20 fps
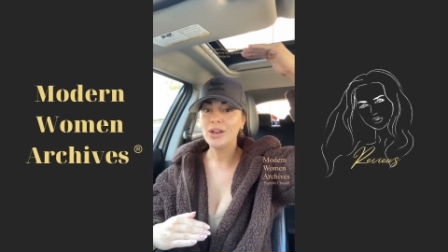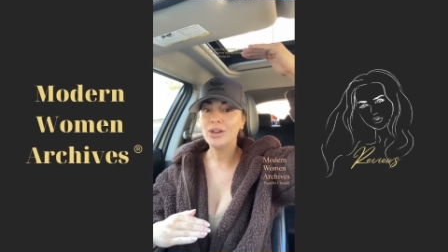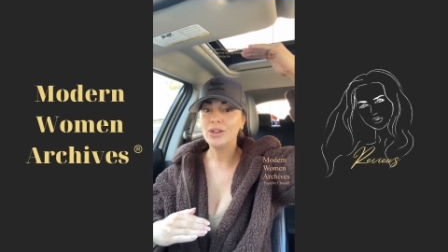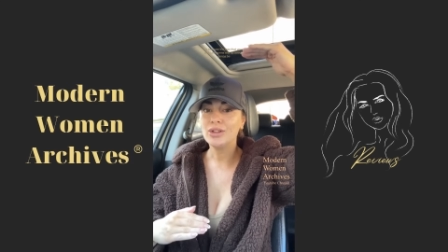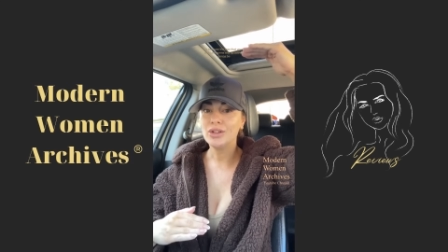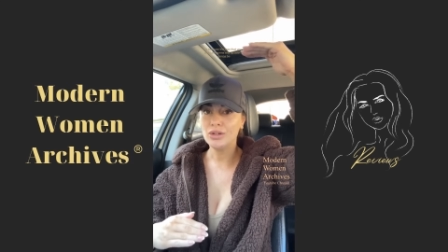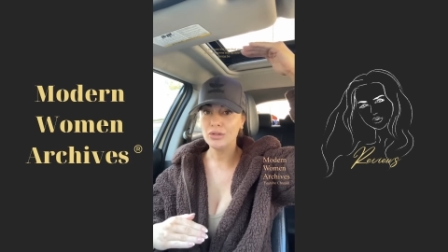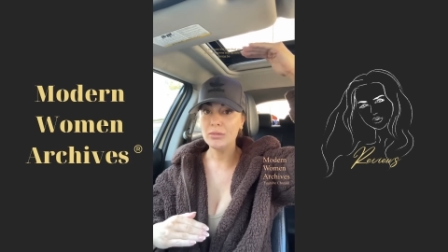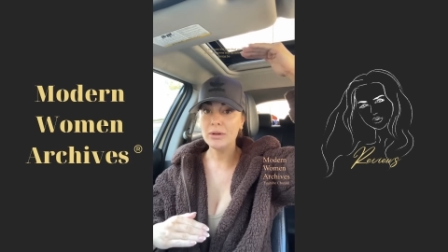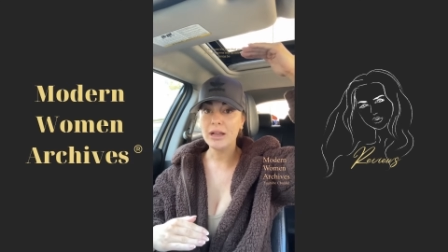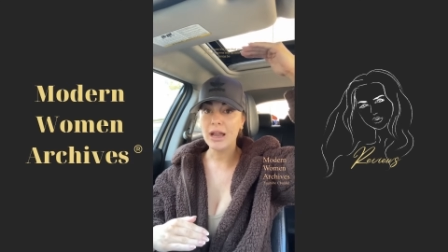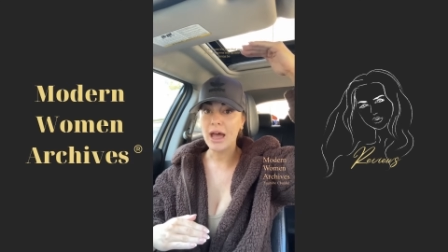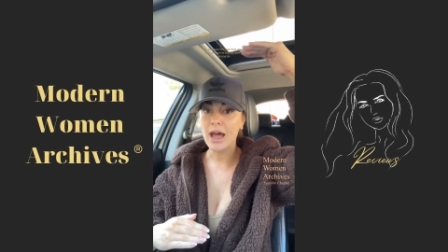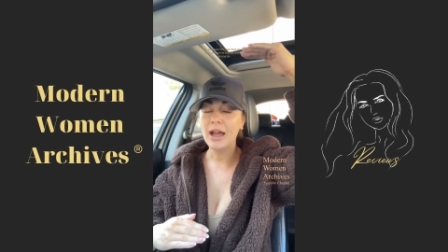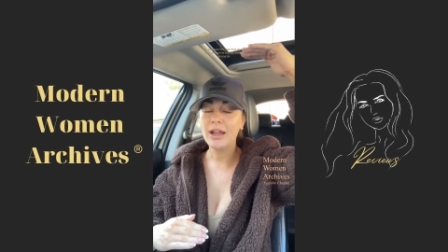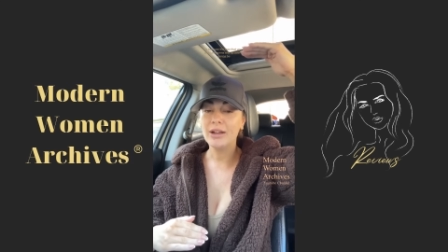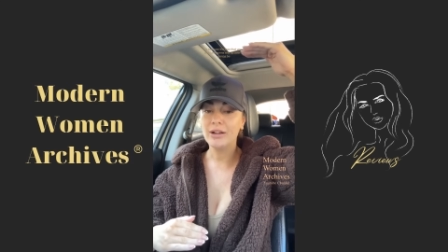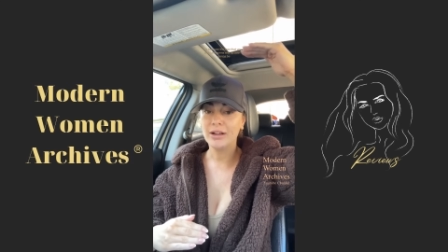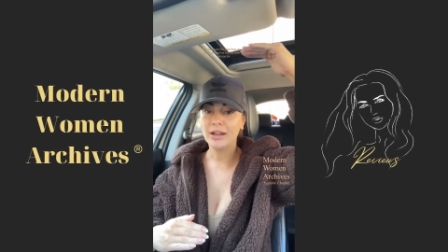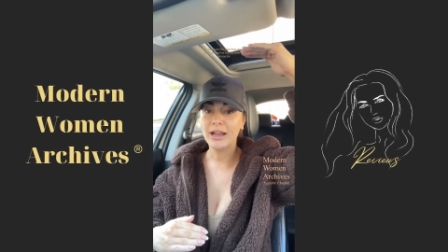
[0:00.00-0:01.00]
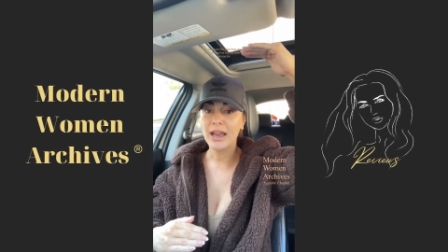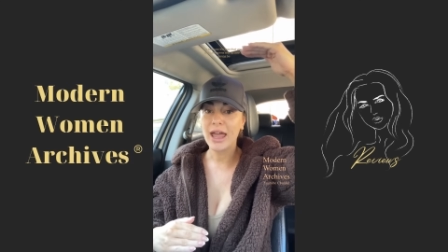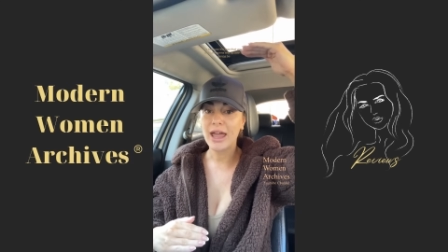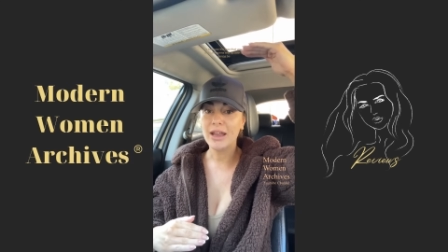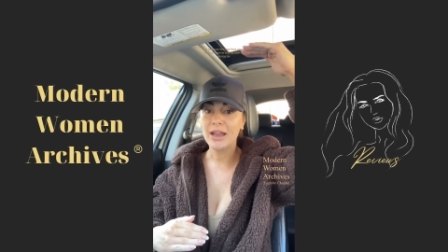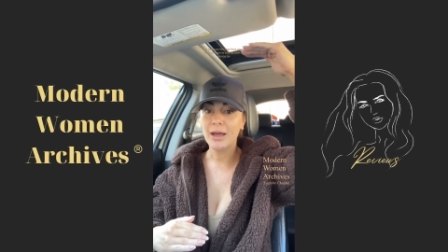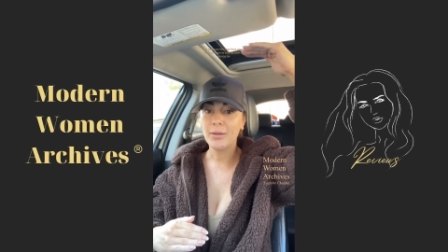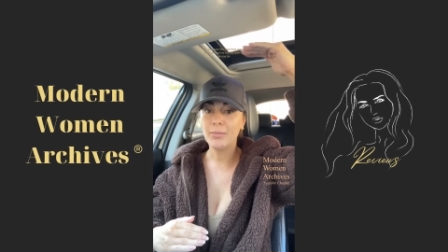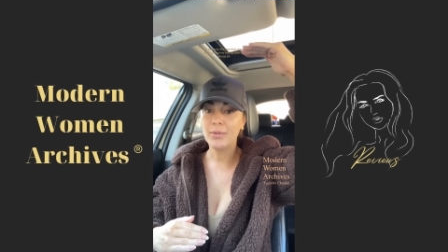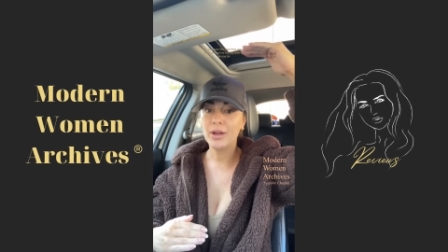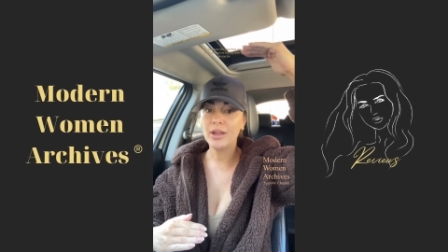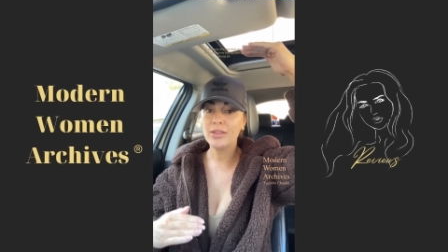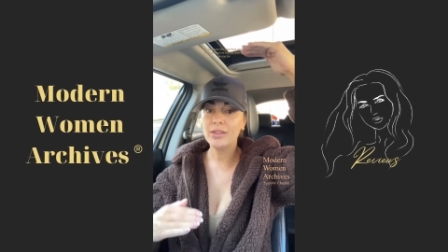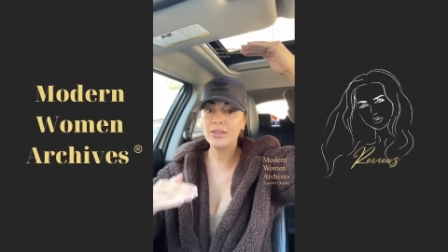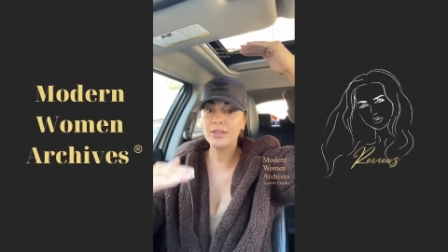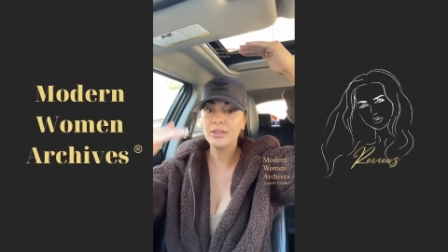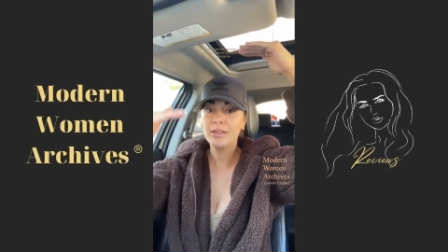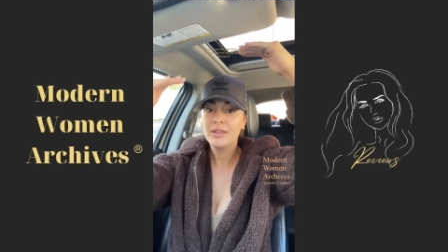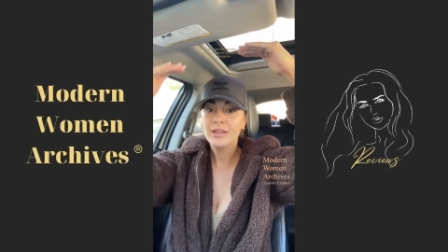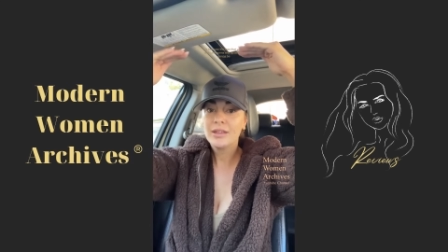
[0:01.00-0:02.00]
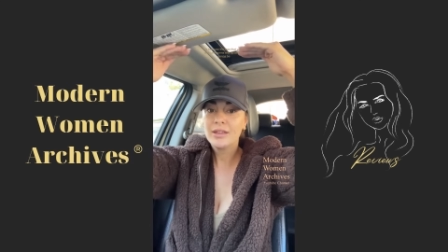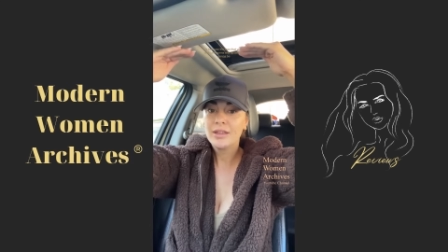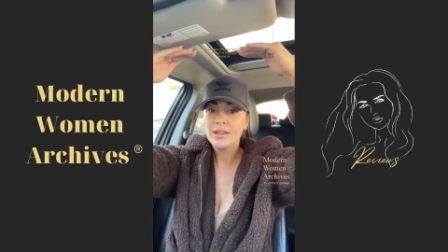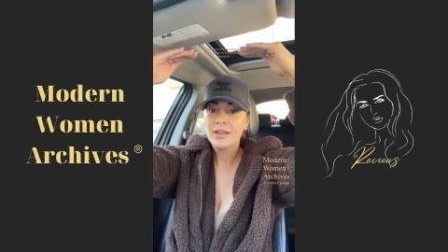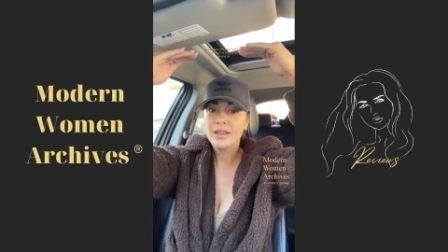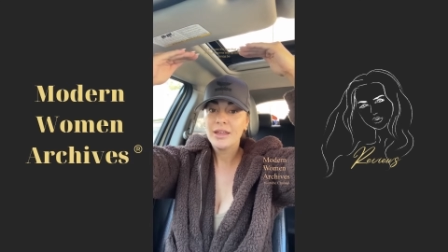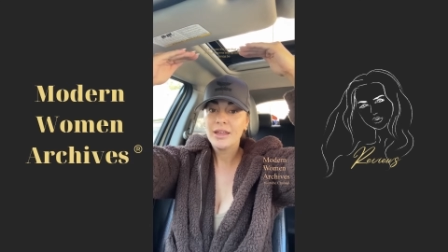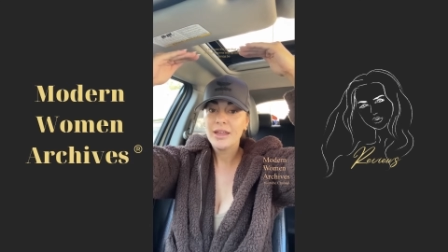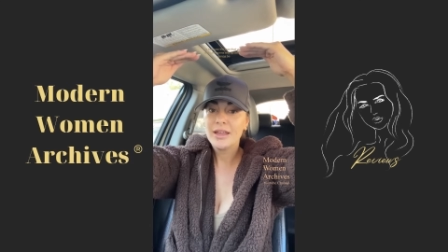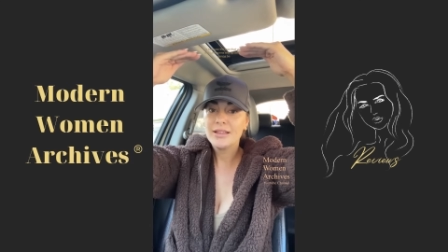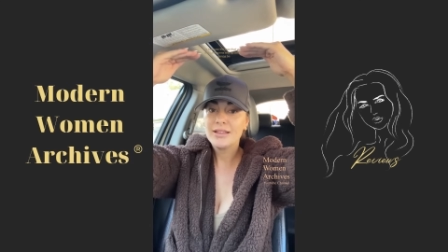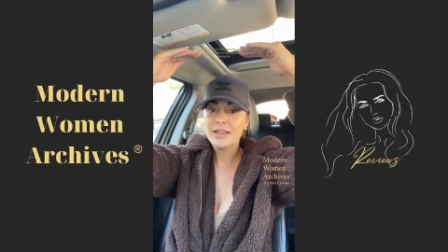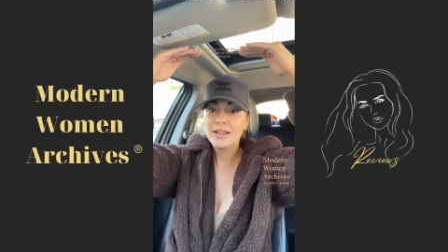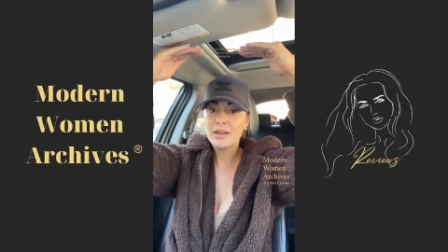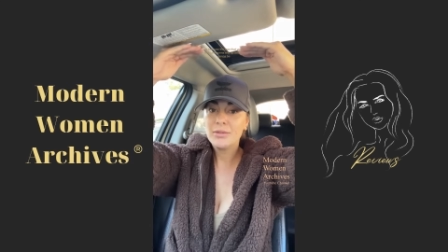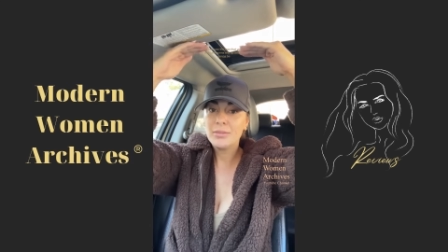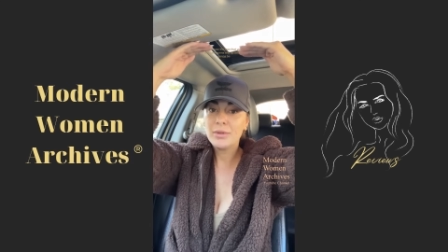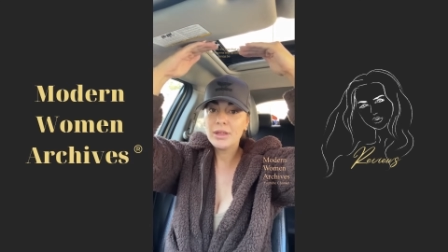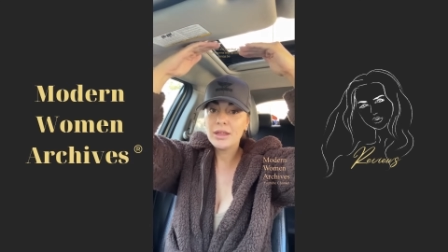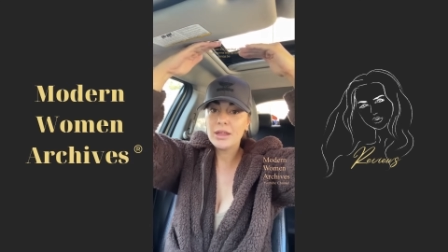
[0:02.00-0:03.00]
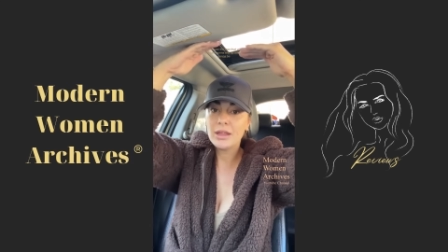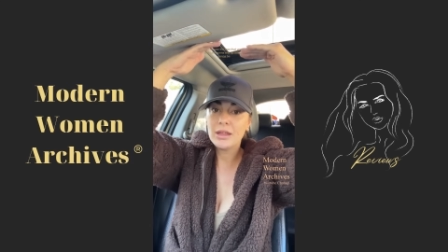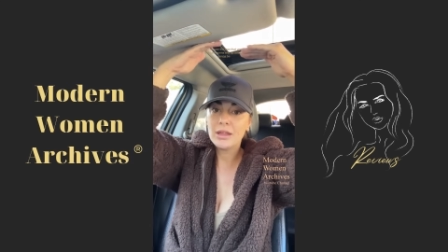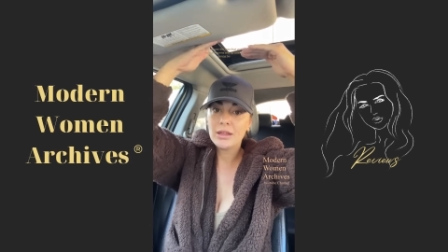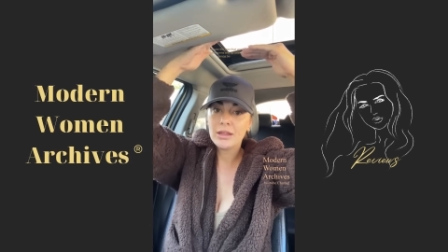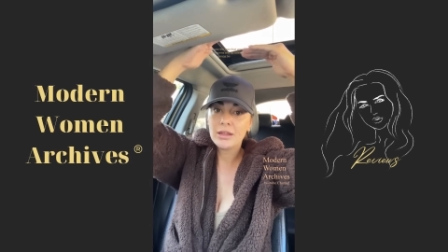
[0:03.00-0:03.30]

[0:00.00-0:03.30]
you and I are gonna end up with is gonna be,